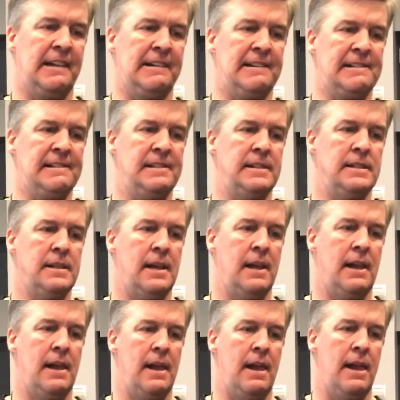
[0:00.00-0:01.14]
uh,
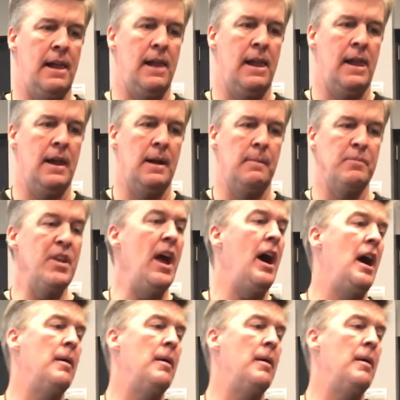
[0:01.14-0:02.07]
in, uh, yeah,